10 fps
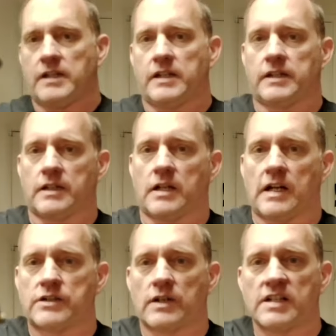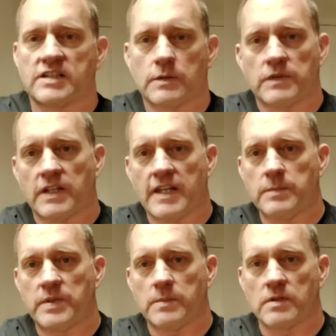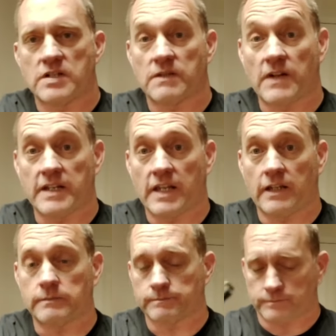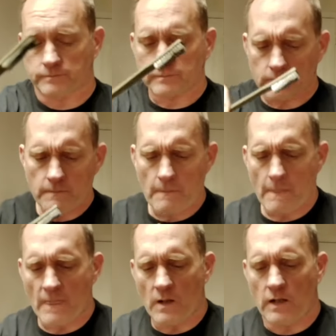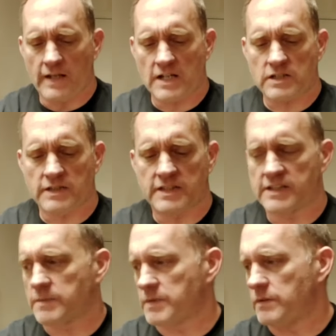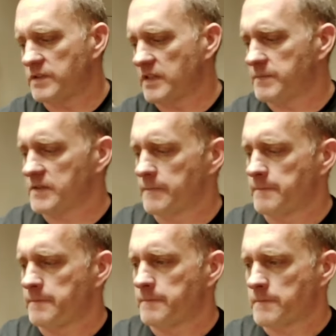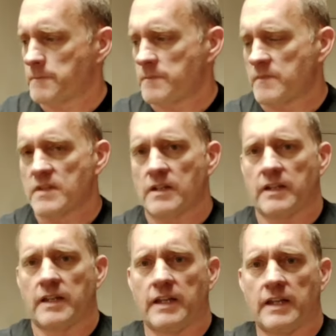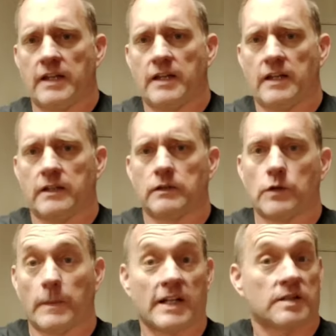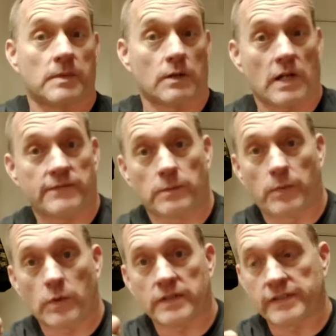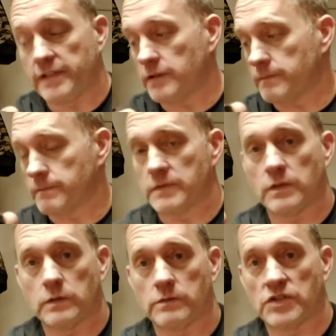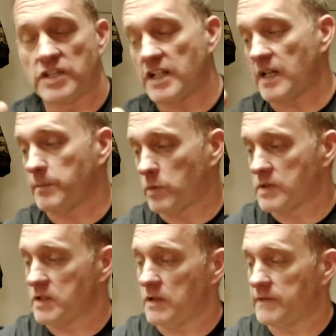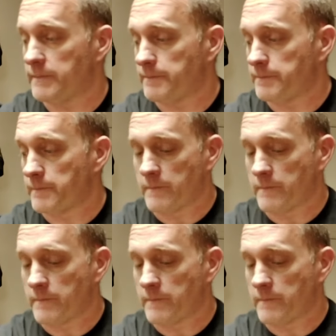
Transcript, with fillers: And uh, I try to stick with an AP brush if I can. I'll actually take some Q-tips and go back to my rifle bore cleaner, good old GI bore solvent.